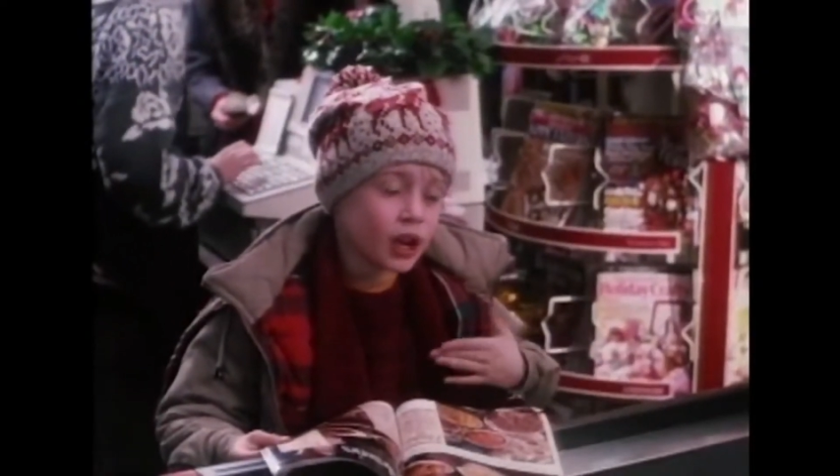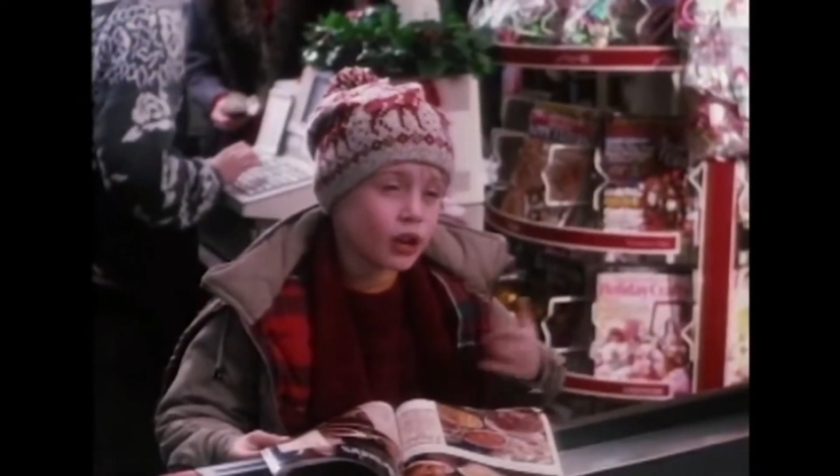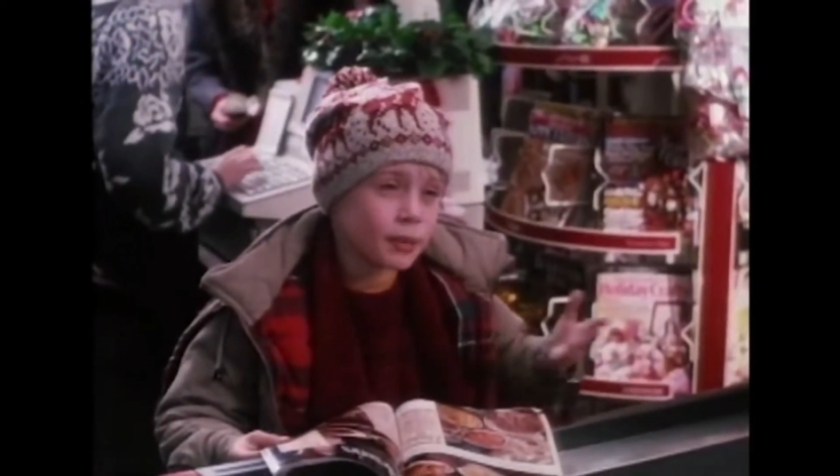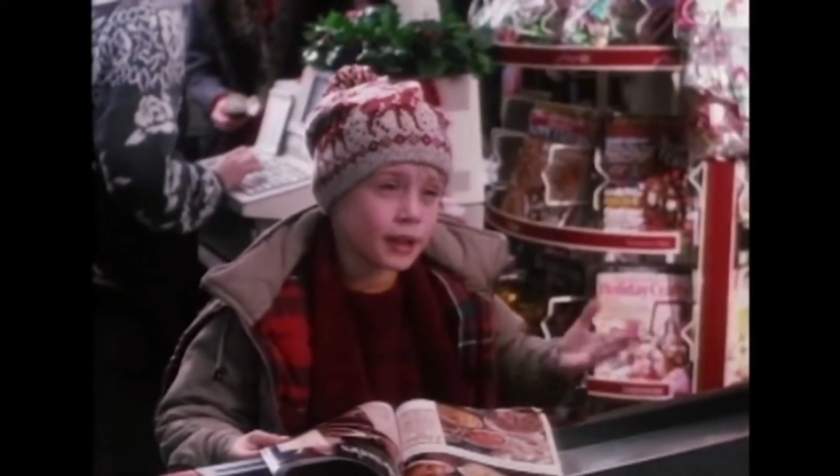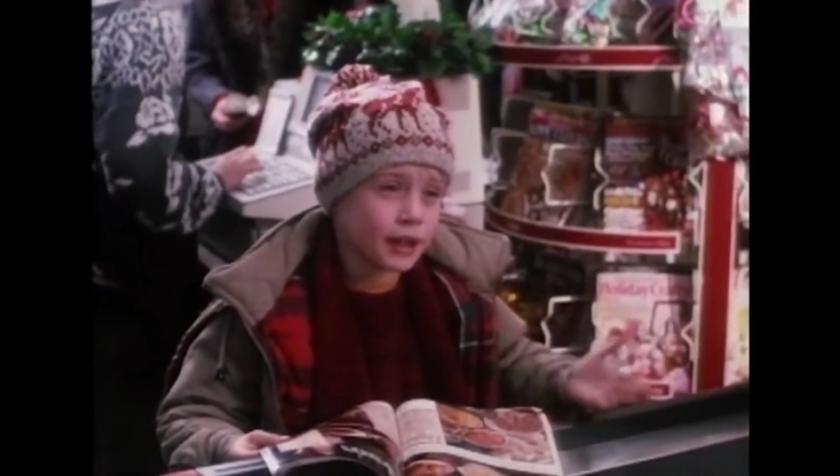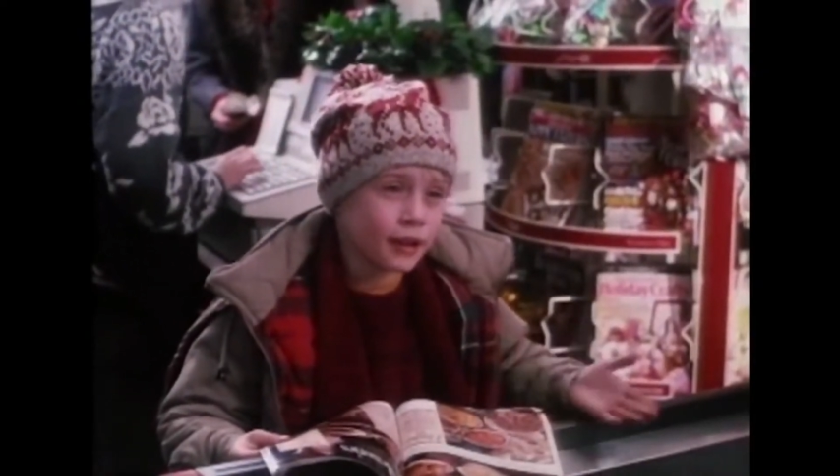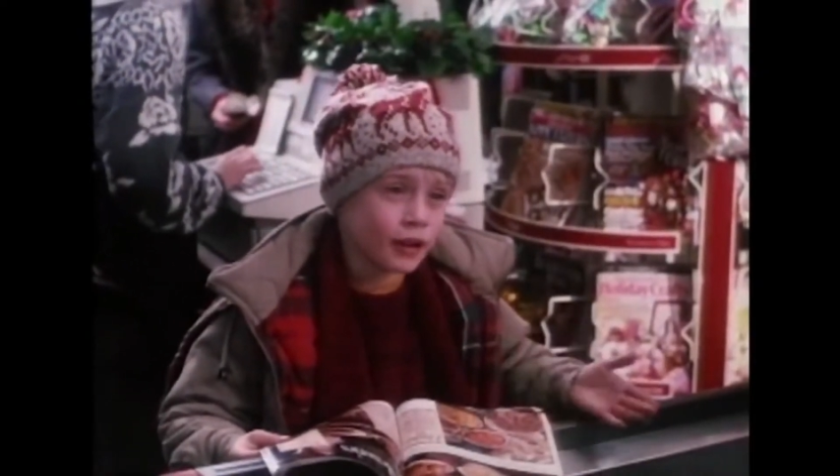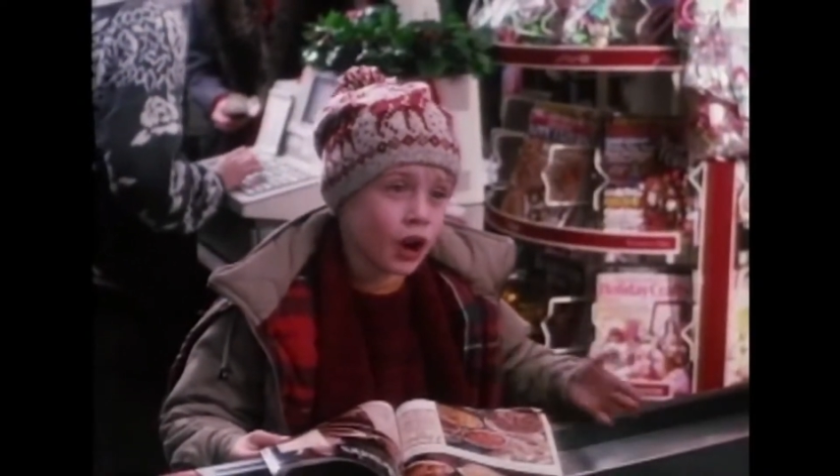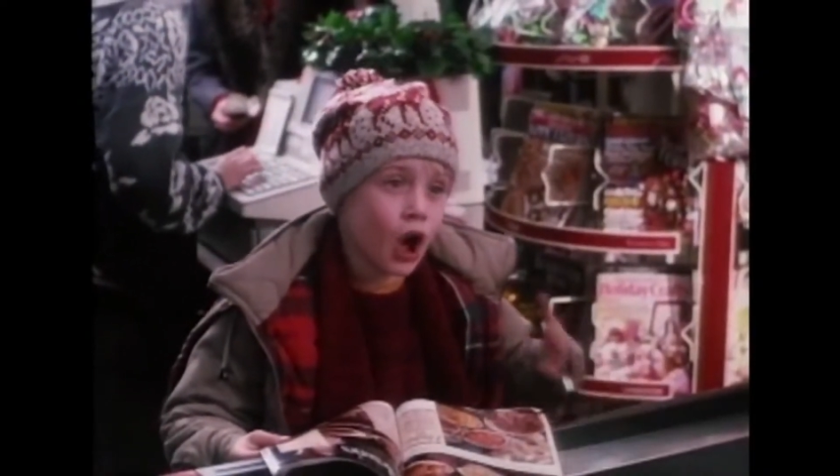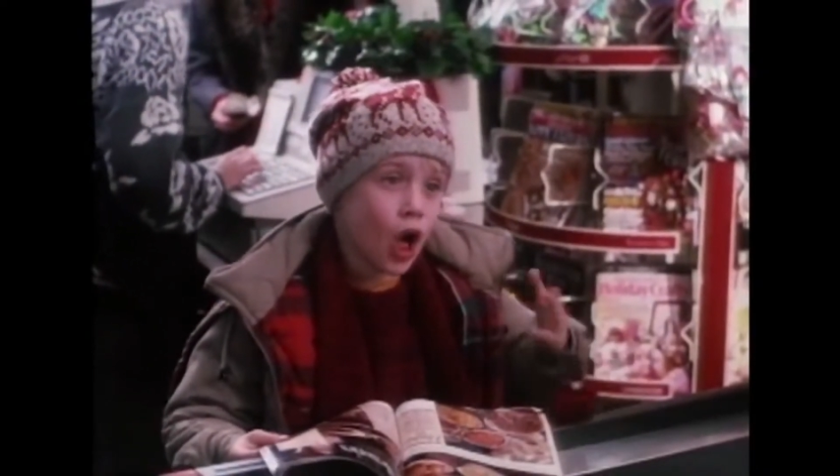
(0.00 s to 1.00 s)
I'd be
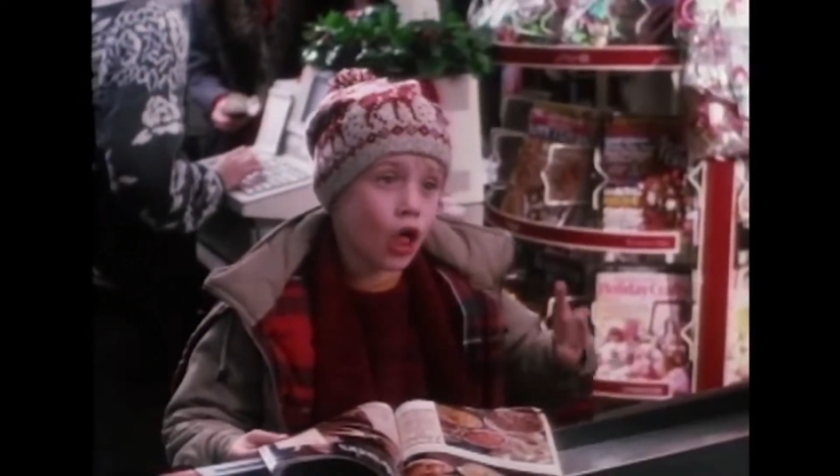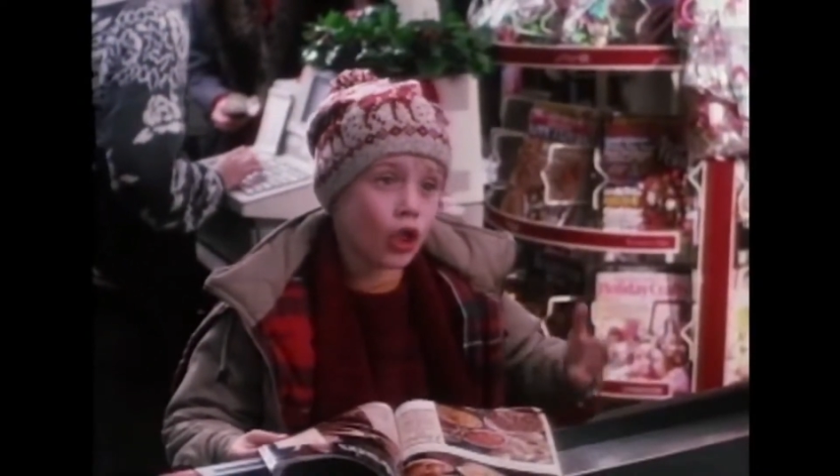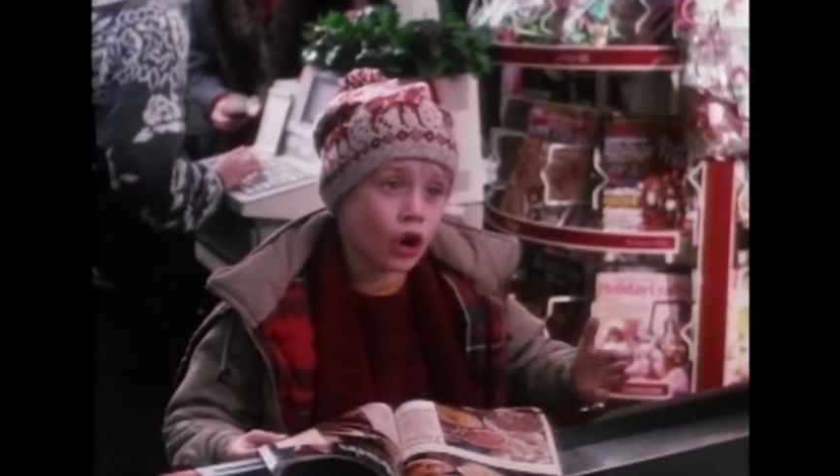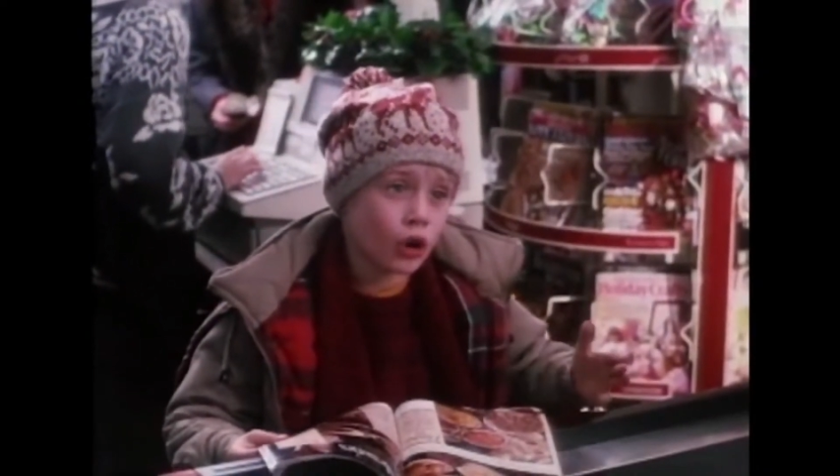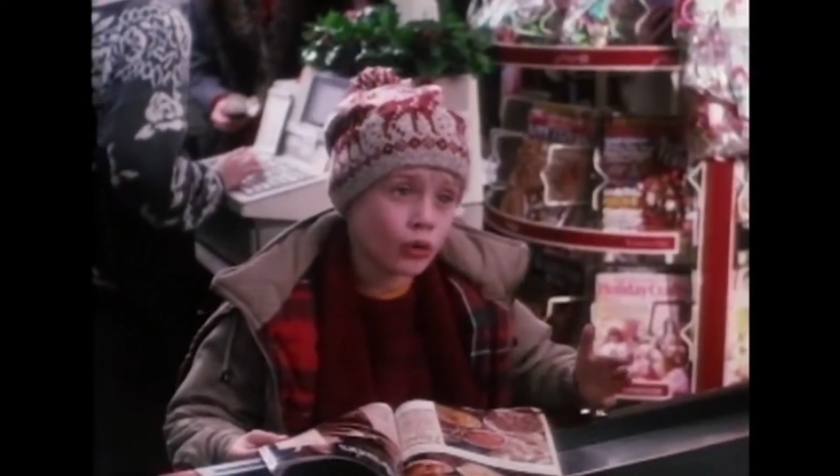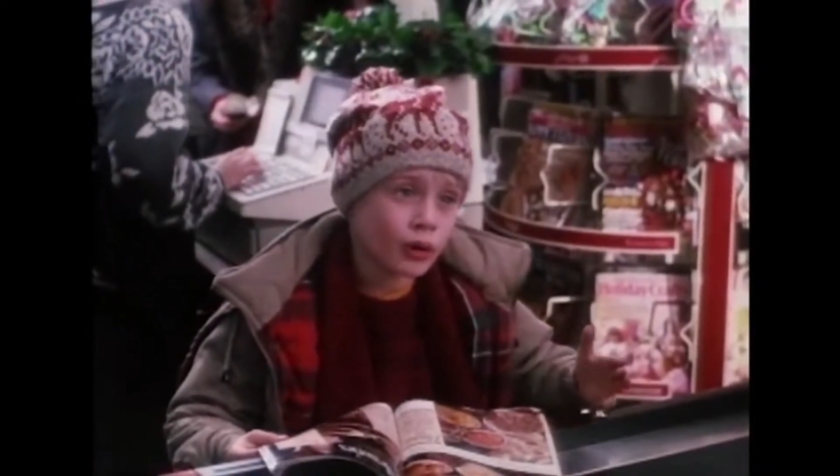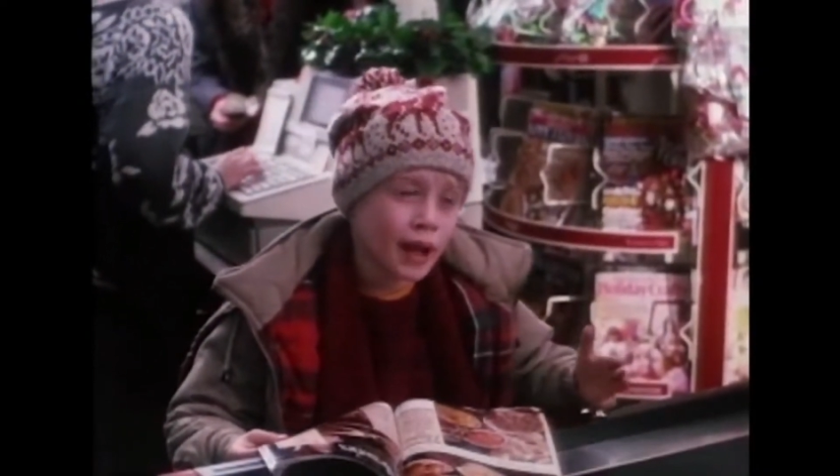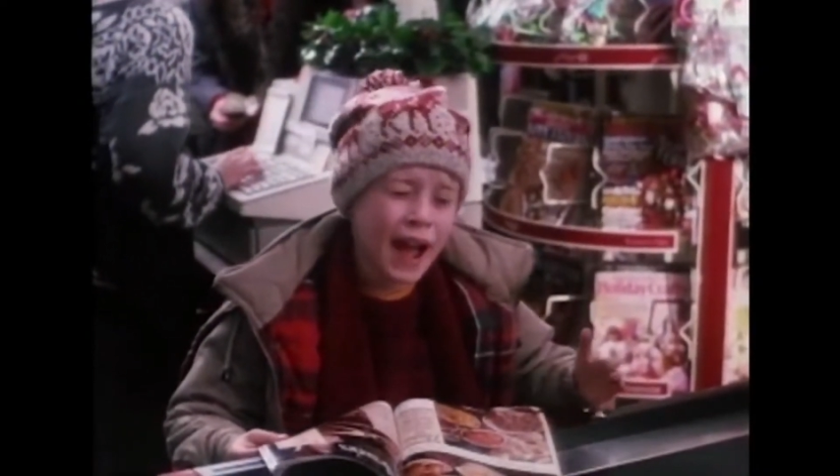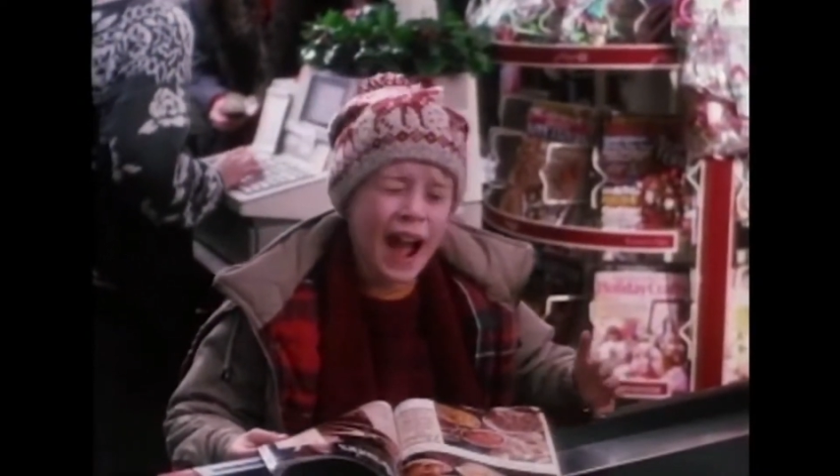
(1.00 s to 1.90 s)
here alone?